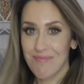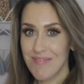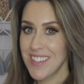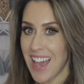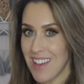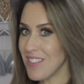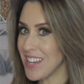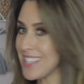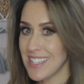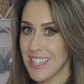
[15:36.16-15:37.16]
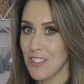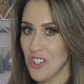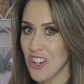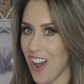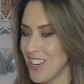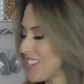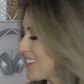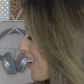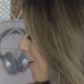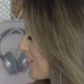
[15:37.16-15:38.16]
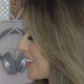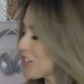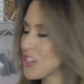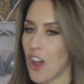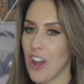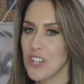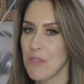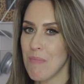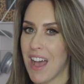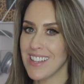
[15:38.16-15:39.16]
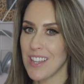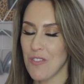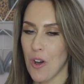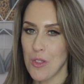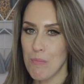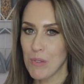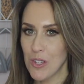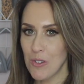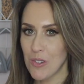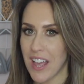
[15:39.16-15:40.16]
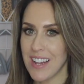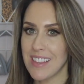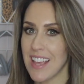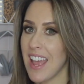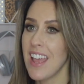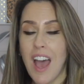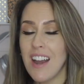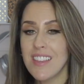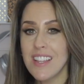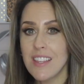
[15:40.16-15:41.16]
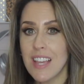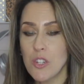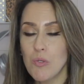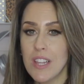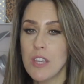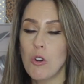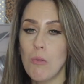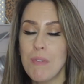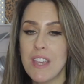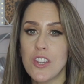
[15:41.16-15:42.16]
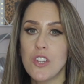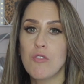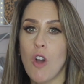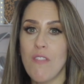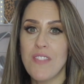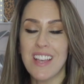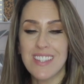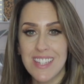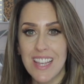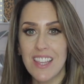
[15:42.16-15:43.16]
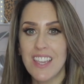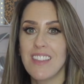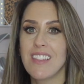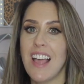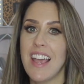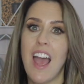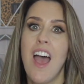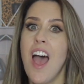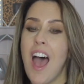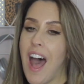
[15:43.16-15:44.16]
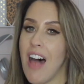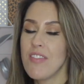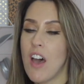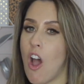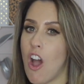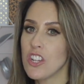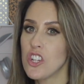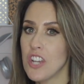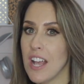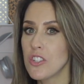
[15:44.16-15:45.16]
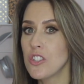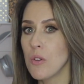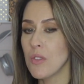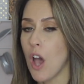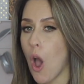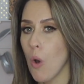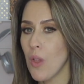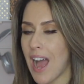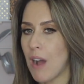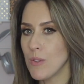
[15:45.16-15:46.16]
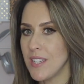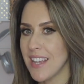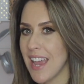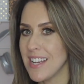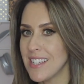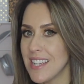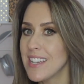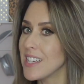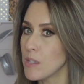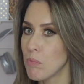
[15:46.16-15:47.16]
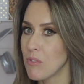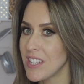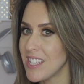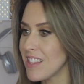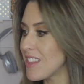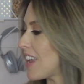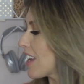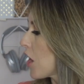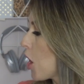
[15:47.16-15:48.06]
Yeah, it still charges on this charging pad. I've got the blue light there, and I think that that's really good because you've got that silicone layer and the hard shell, so the whole outer casing is pretty thick,